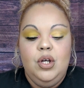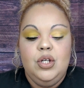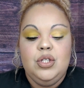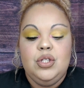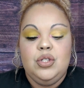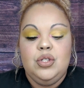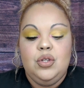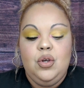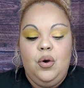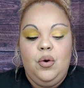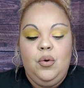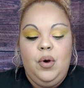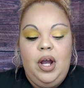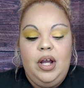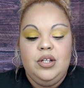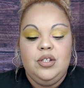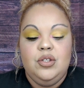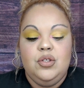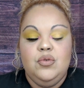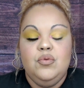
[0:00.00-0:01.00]
So
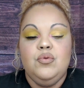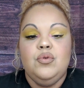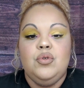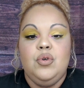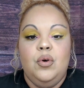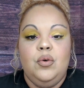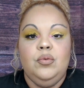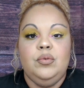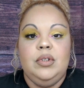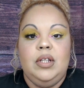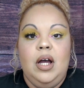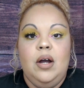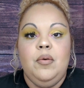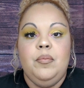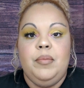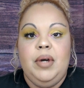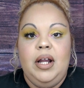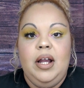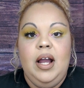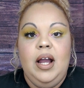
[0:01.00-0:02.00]
I do tone
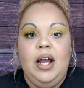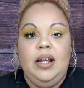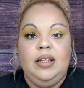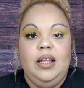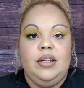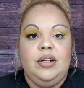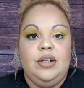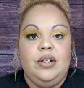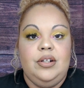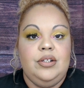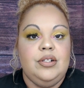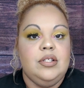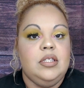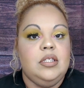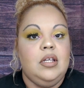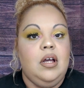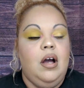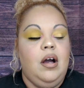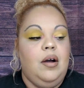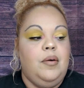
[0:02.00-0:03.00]
down my
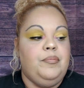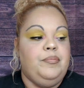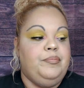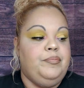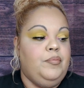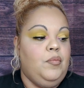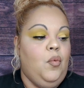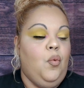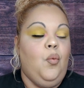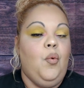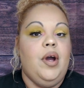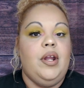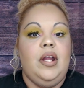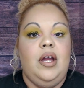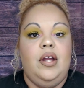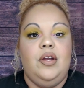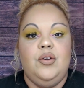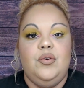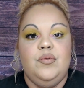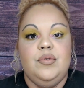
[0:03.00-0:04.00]
highlighters when
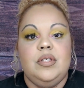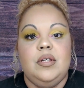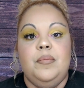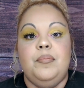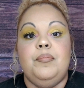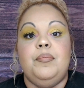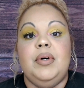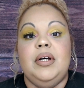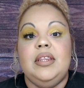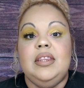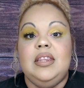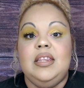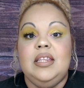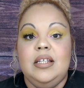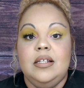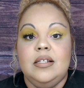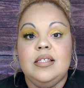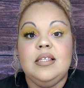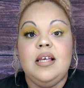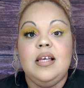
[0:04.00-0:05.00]
I use them. But
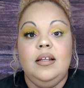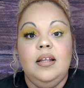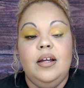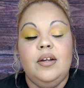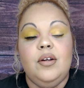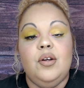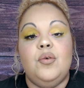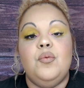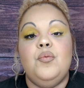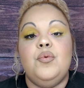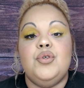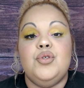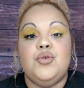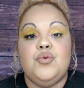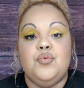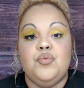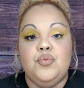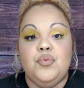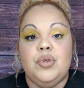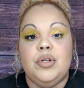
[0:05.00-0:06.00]
this highlighter
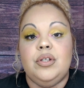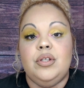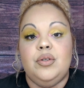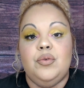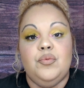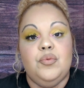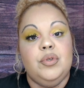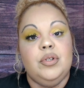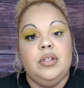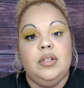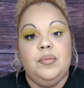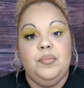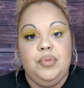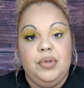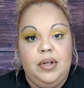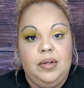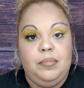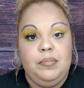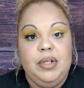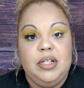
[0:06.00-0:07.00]
was really
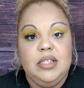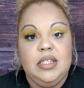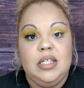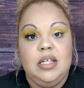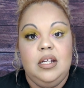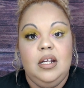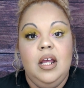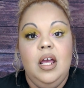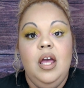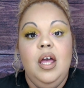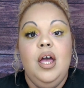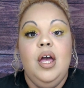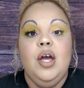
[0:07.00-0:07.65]
pigmented.